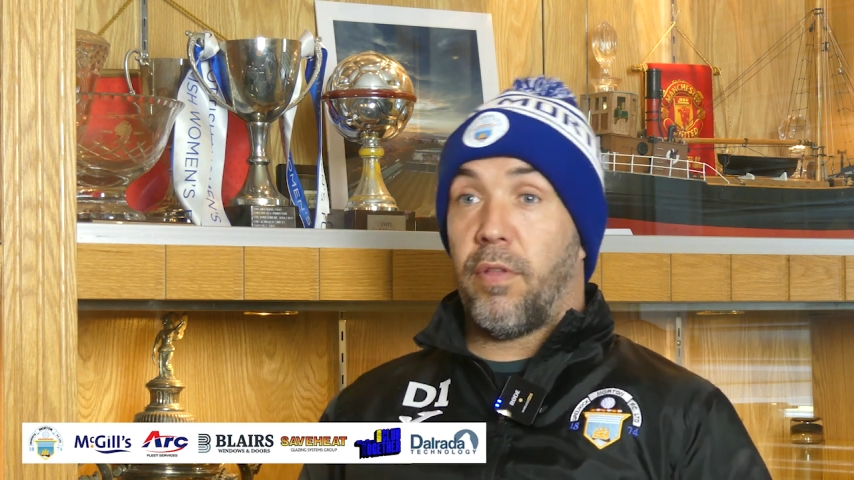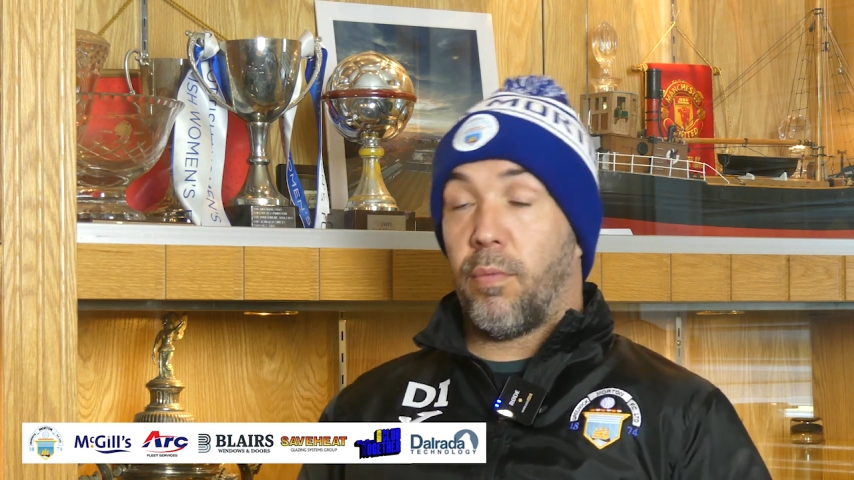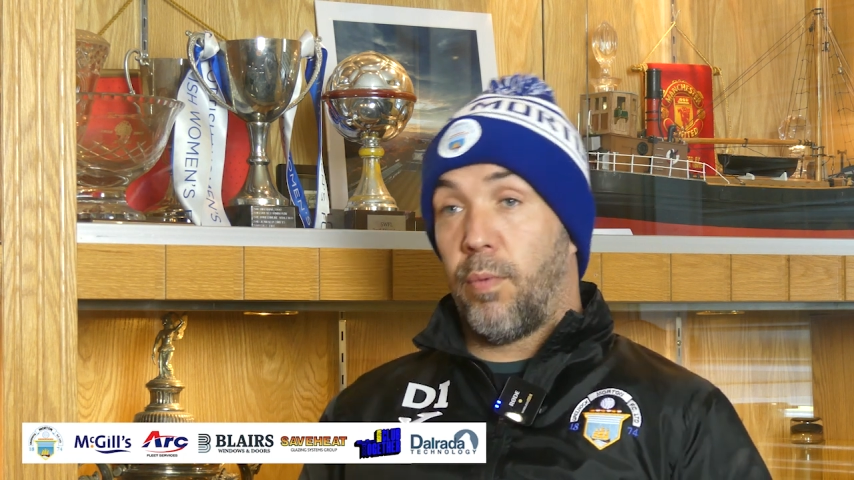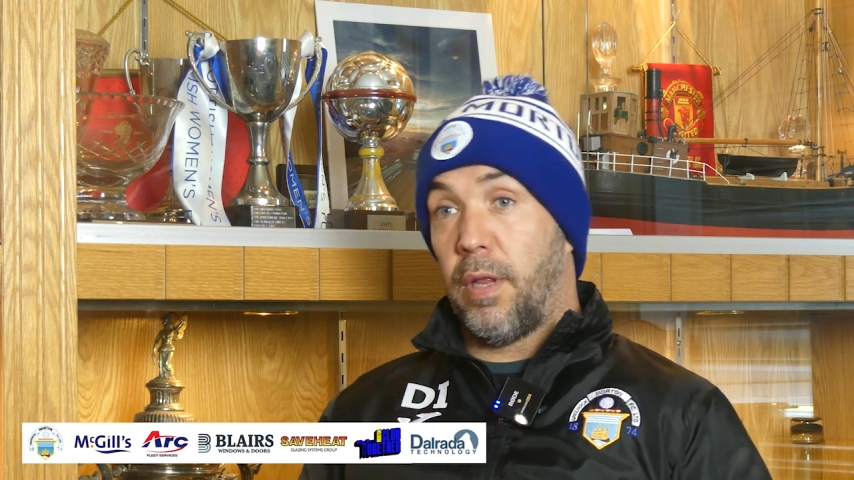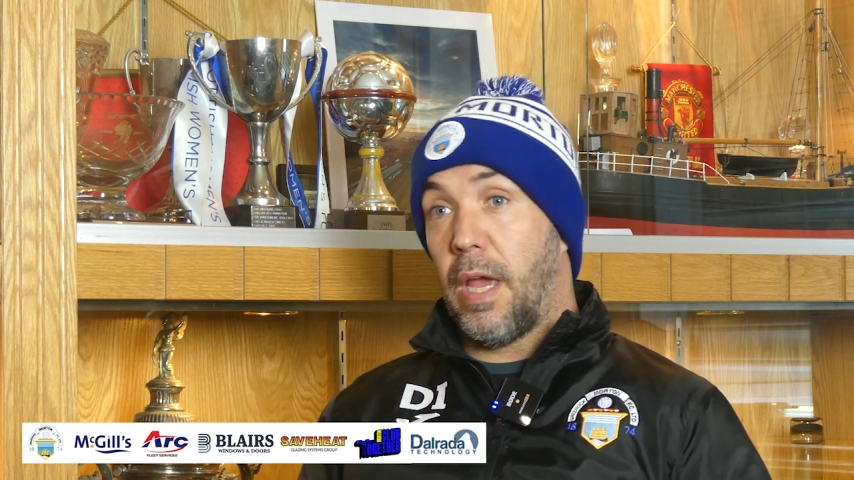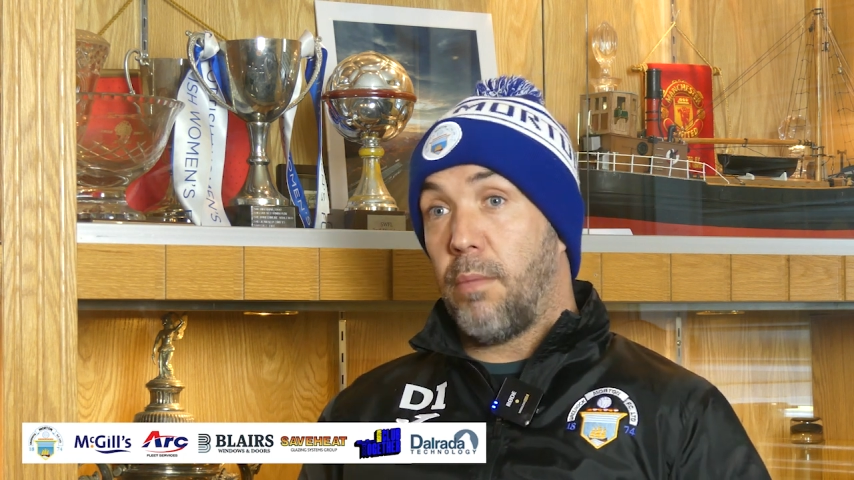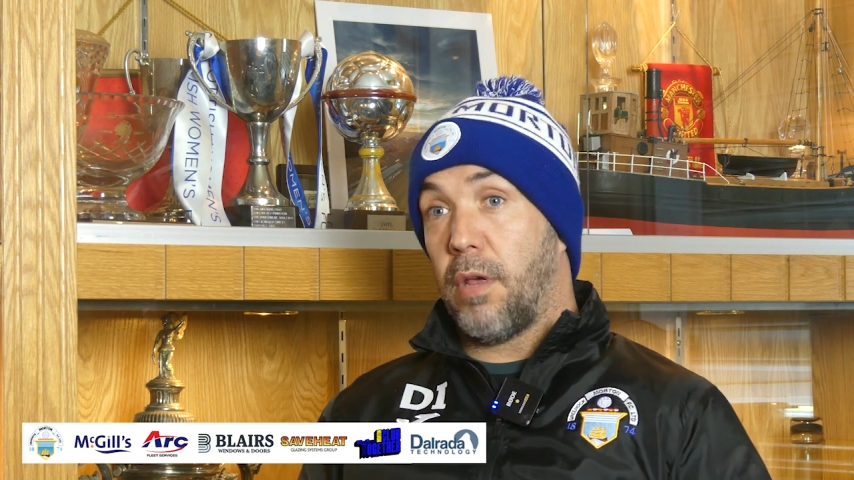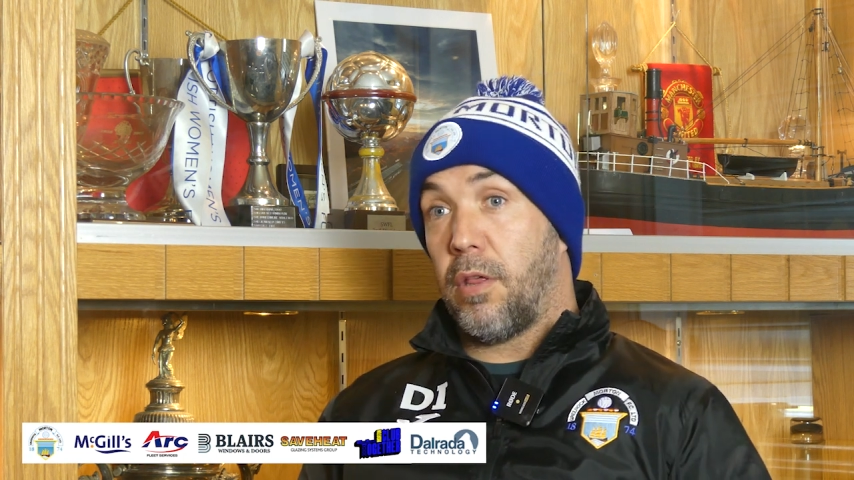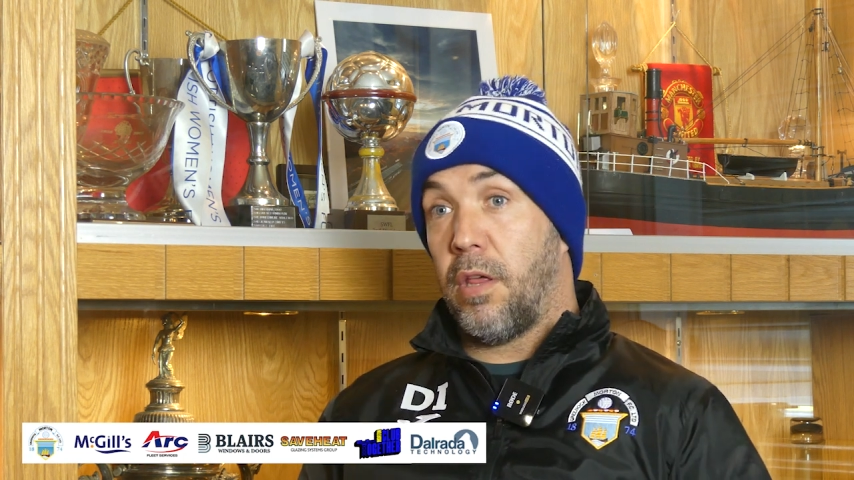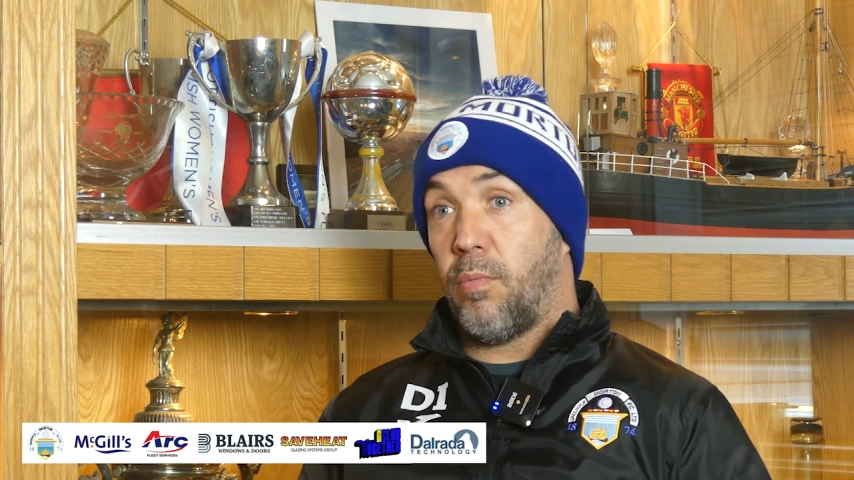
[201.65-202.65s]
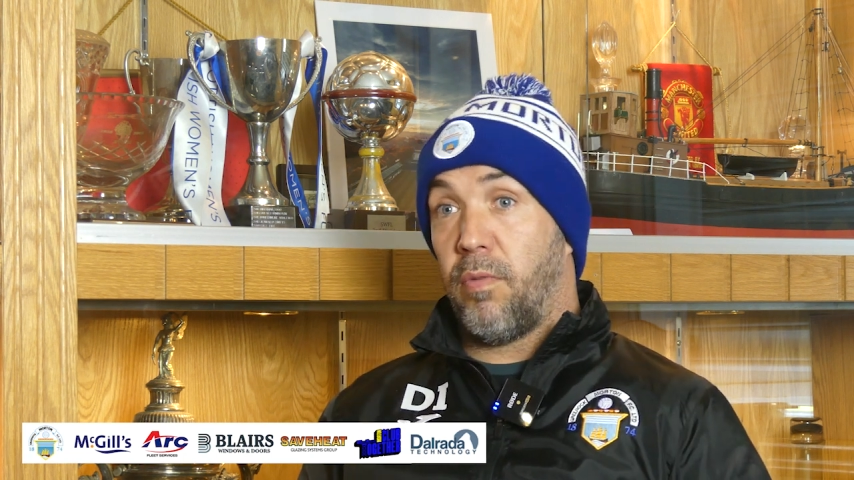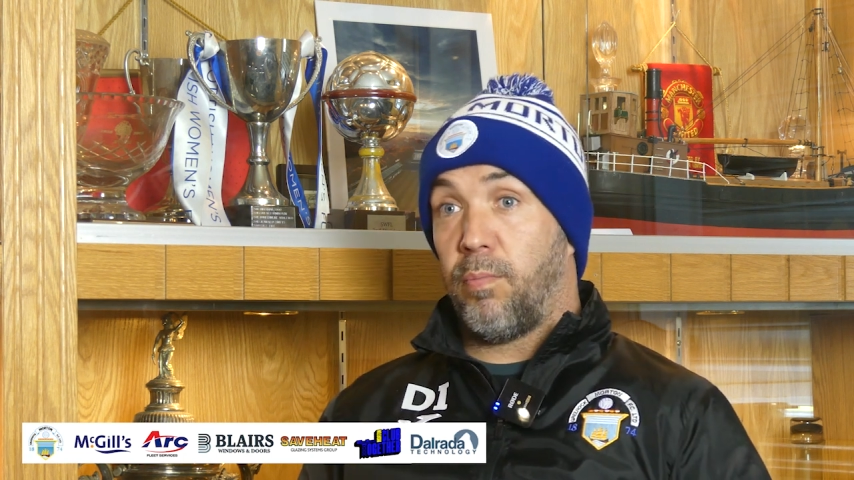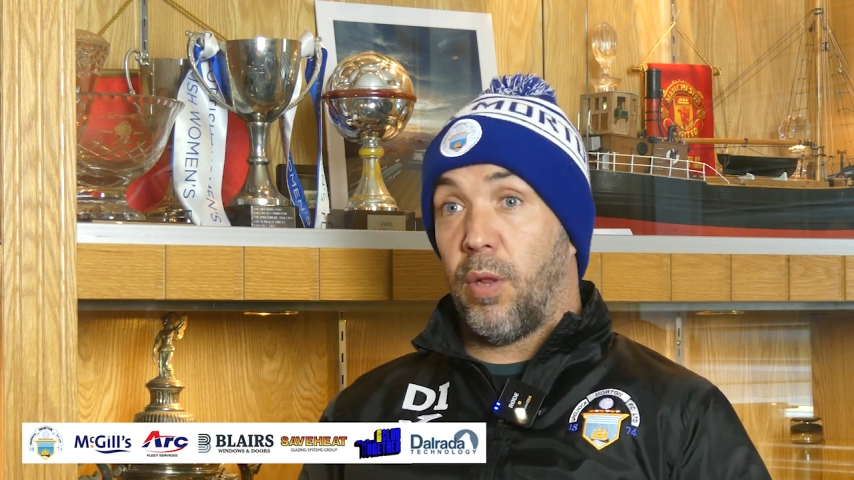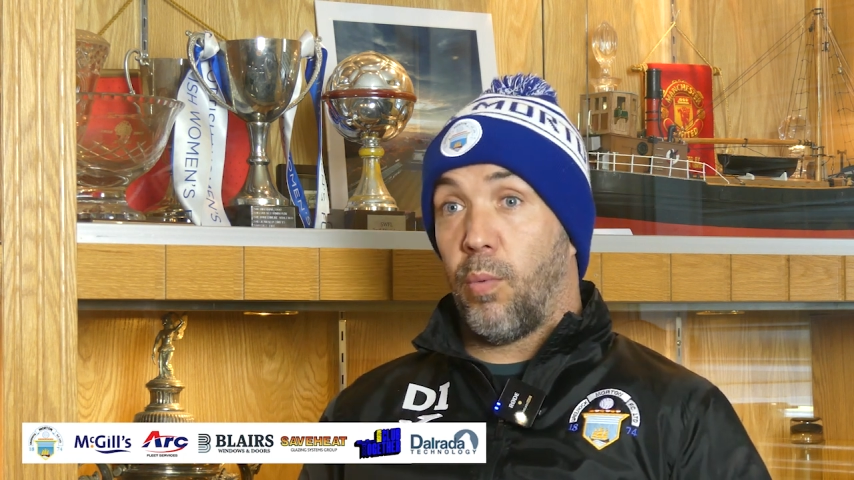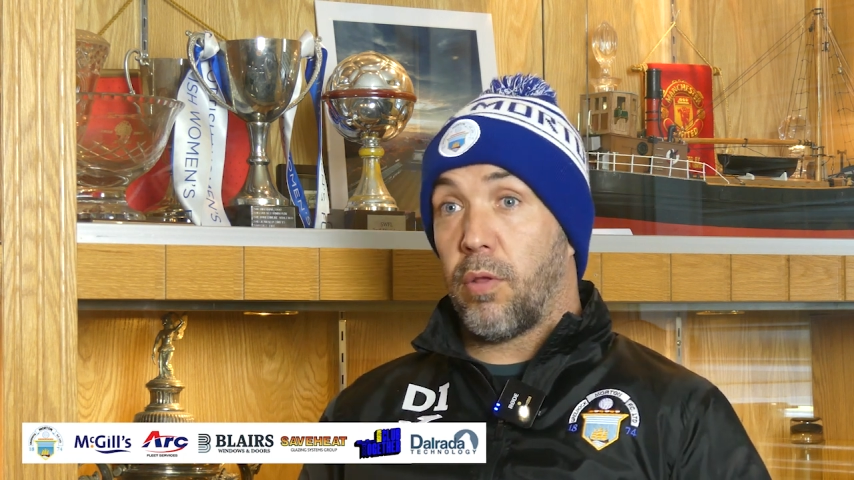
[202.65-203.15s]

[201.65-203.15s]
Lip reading: There's been games this season we've played